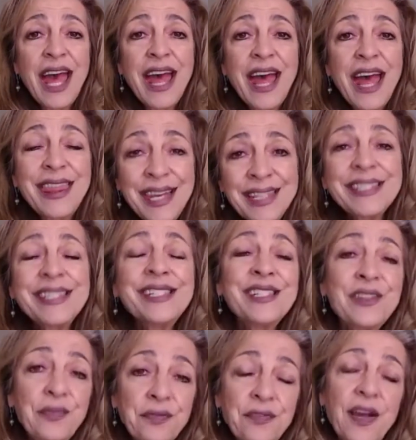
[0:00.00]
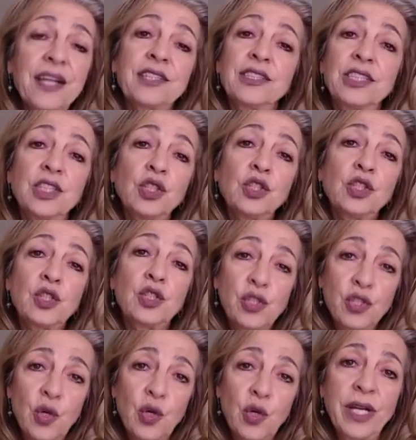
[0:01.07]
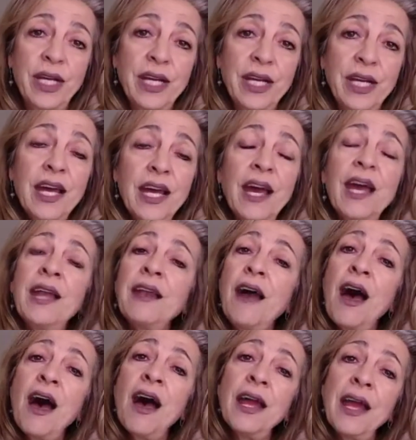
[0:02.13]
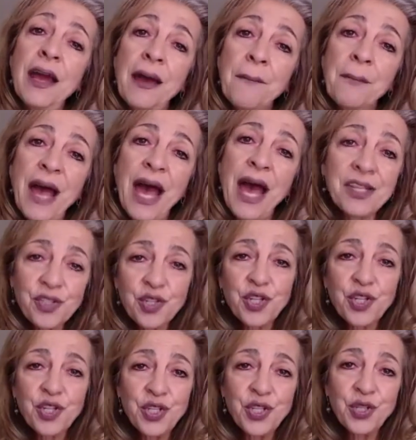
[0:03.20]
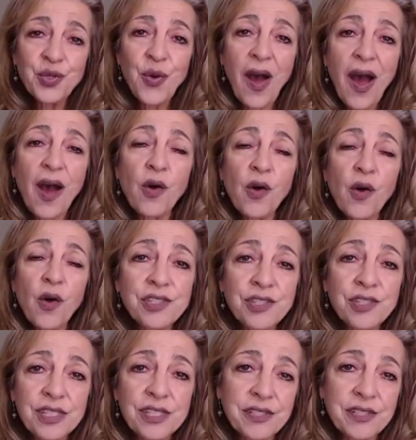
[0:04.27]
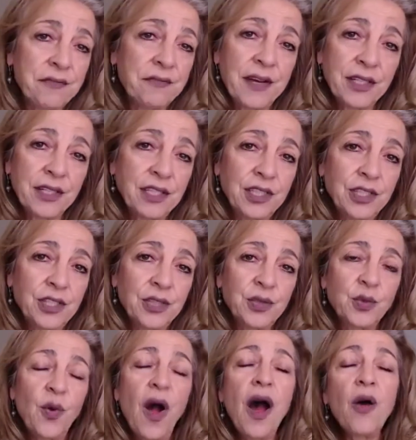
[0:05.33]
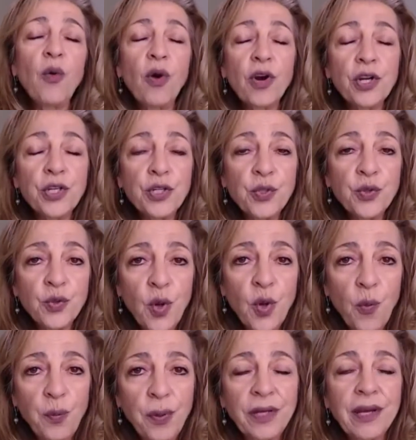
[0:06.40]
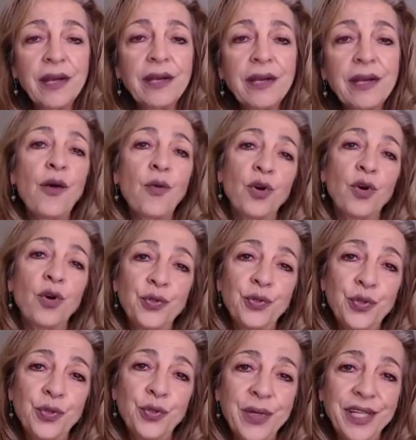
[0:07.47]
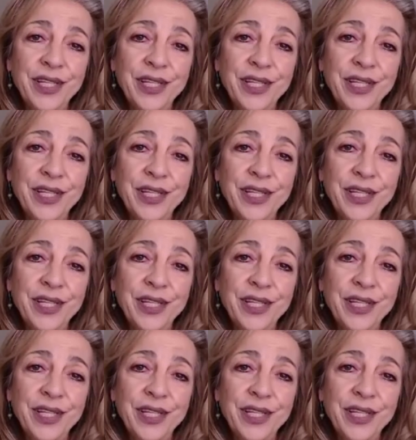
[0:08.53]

This is affecting so many. And I am asking you, how is this affecting you? How are you coping and how are you doing?